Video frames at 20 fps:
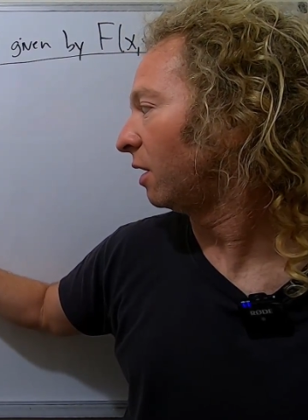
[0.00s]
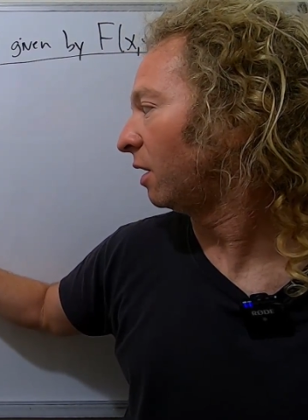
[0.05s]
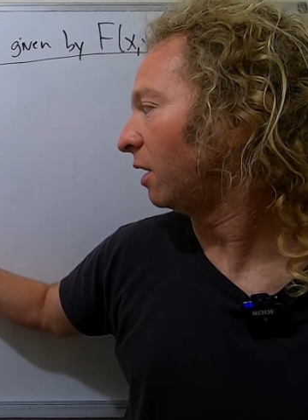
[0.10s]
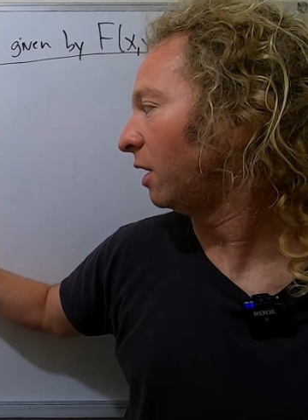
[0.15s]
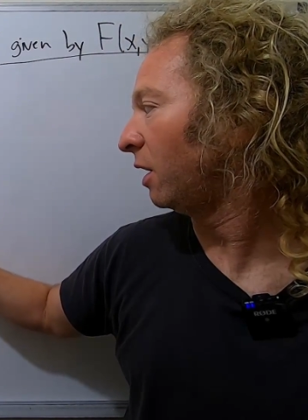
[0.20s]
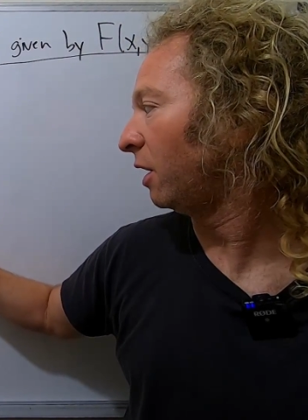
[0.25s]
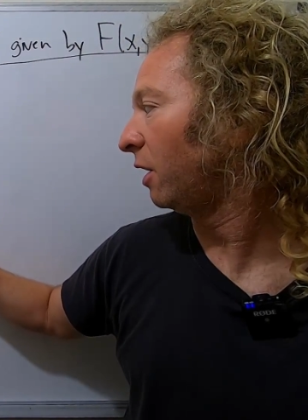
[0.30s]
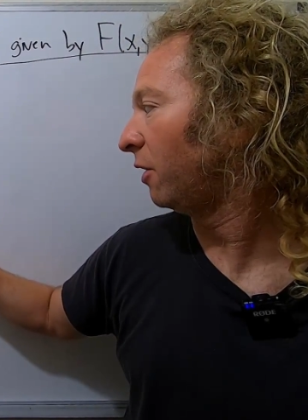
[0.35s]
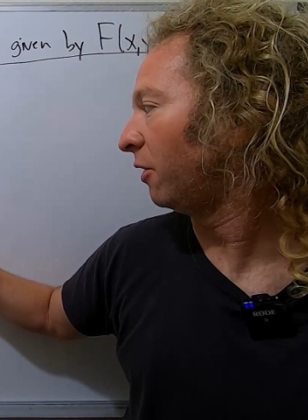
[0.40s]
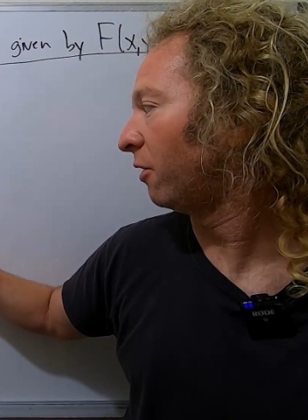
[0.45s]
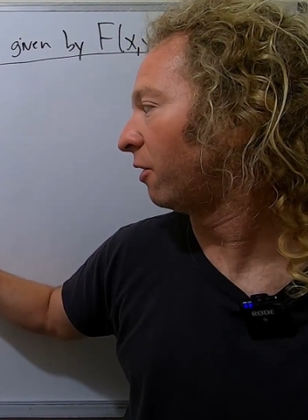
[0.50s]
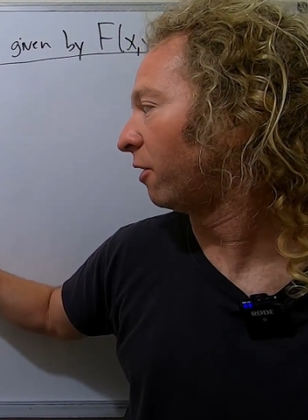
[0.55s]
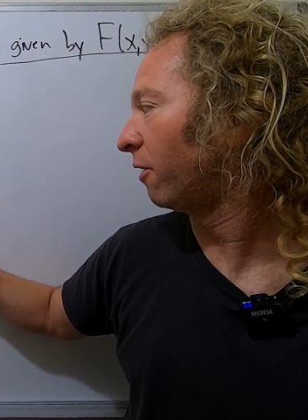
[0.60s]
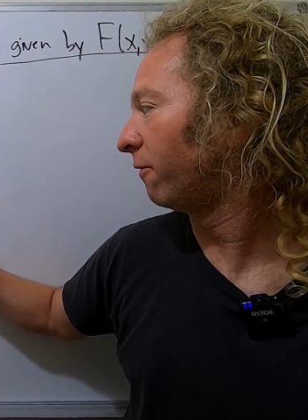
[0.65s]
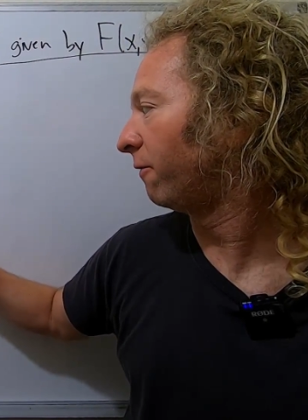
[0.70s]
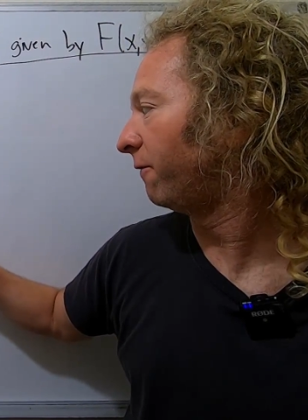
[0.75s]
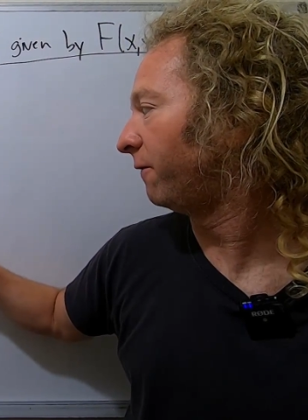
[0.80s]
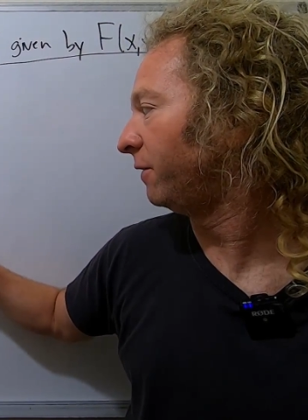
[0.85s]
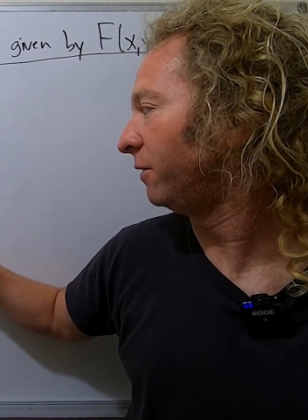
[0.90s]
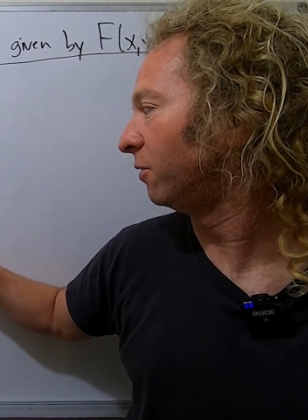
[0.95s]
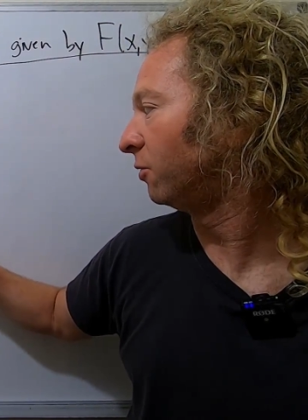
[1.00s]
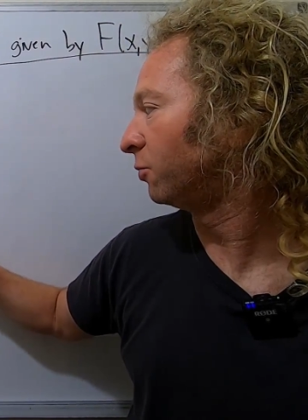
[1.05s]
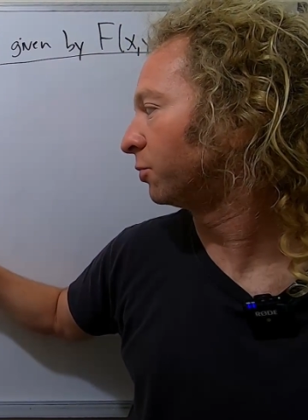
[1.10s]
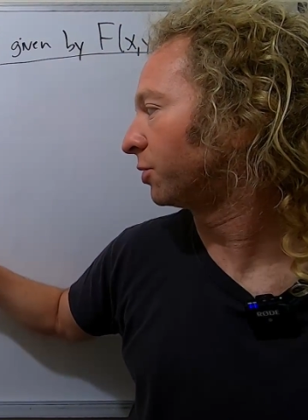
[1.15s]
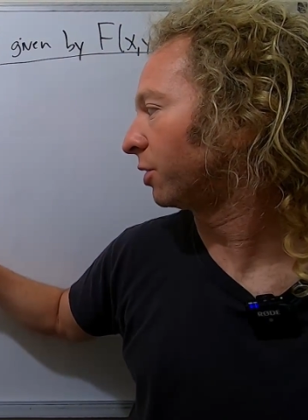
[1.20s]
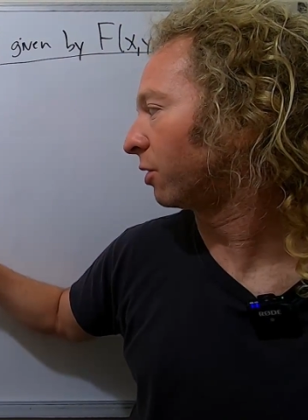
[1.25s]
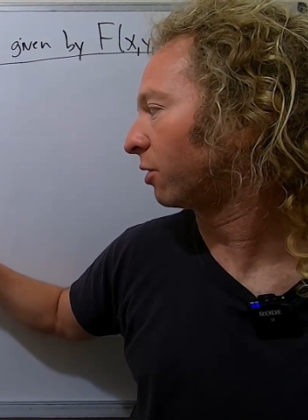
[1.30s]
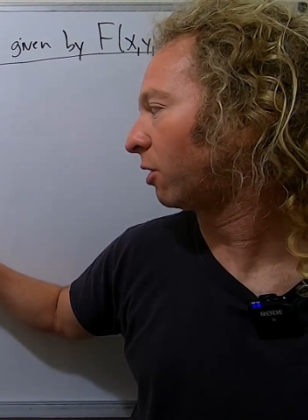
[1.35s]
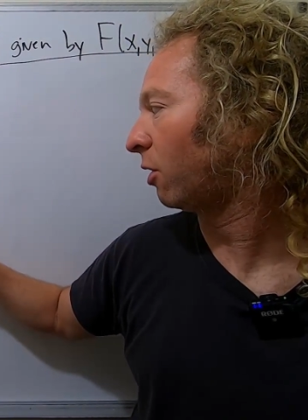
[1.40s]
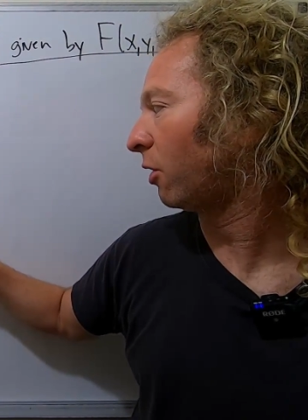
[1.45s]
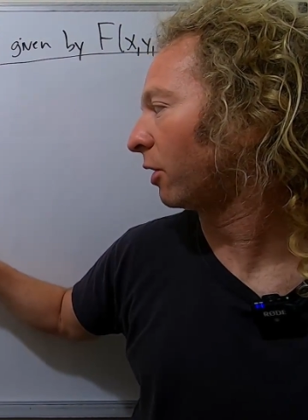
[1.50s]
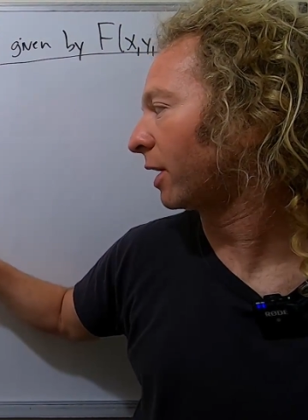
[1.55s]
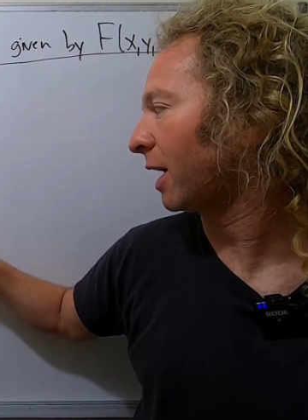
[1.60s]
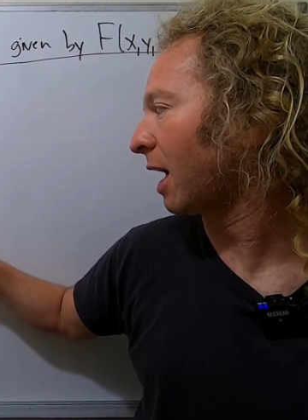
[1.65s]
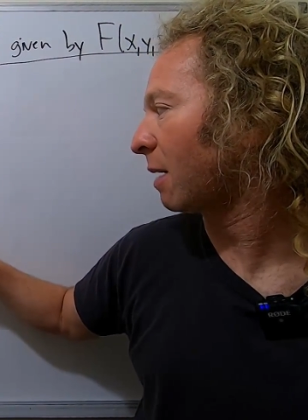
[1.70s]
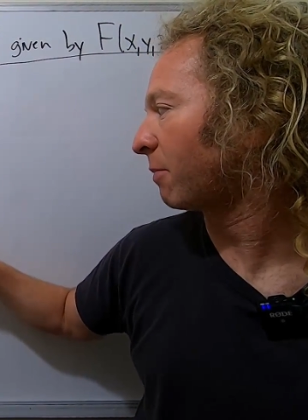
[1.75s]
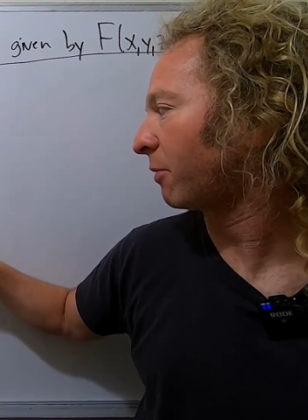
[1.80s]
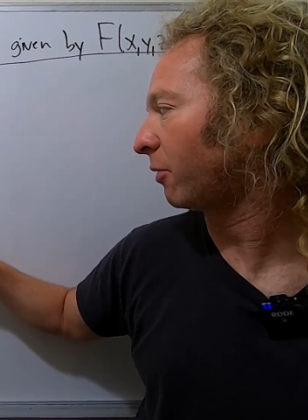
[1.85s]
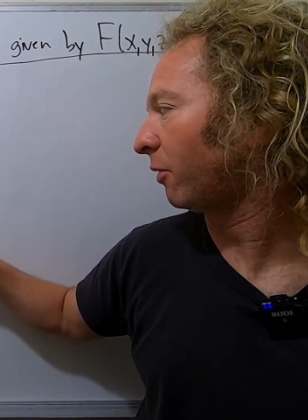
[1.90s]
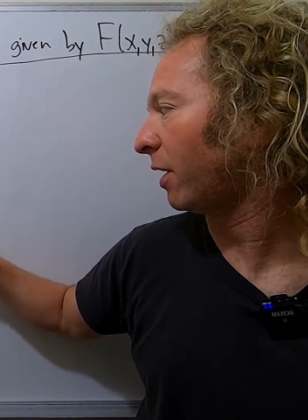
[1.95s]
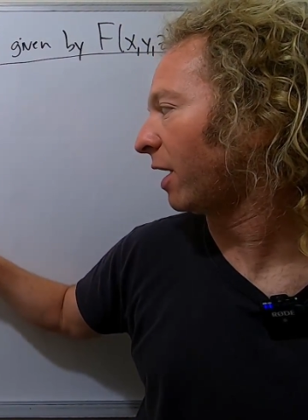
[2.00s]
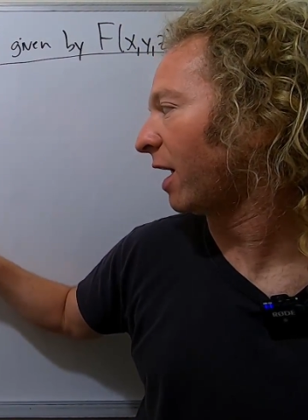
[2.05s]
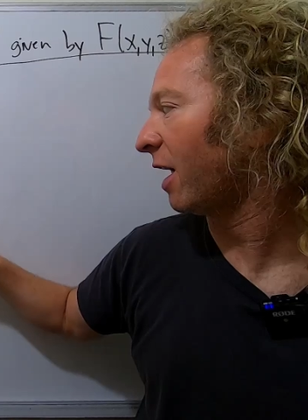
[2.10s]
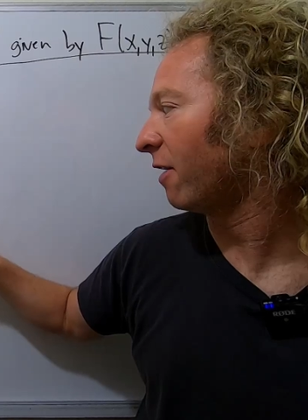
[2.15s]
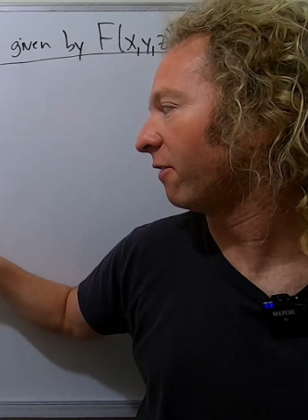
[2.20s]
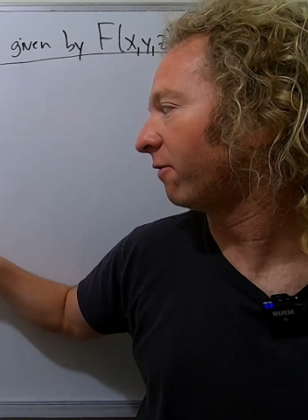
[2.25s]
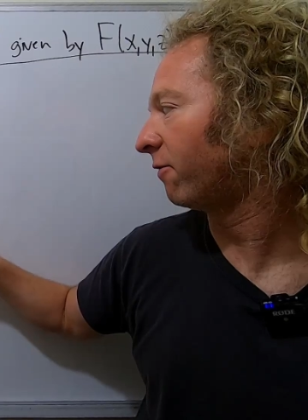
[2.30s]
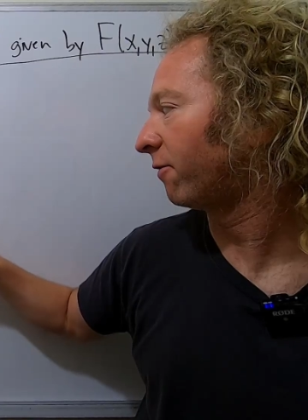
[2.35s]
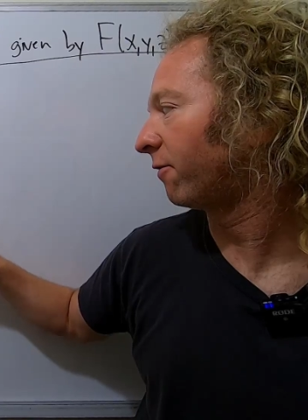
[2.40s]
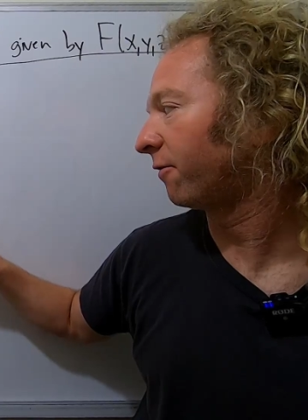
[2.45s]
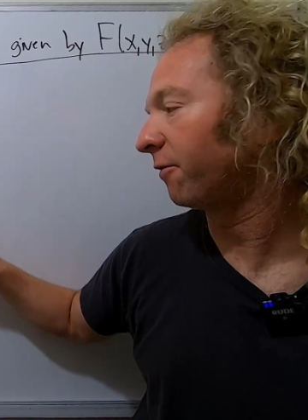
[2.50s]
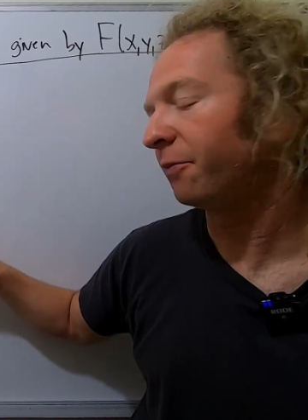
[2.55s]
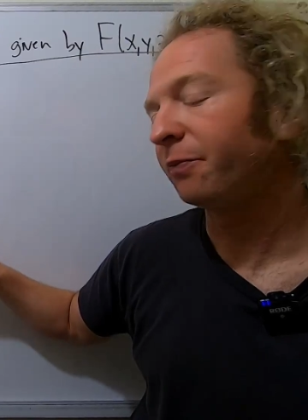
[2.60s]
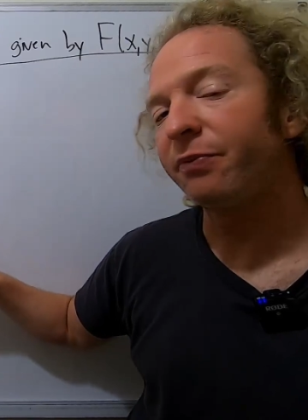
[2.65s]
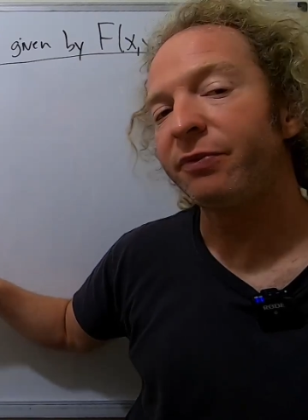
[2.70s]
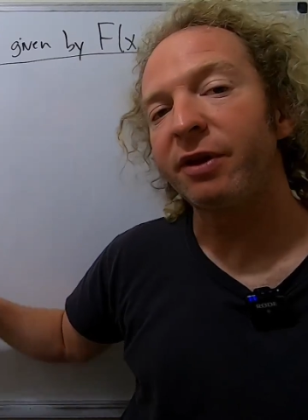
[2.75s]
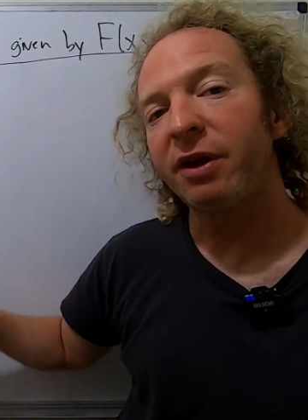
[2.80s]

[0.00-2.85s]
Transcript: in our field, which I'll call capital F,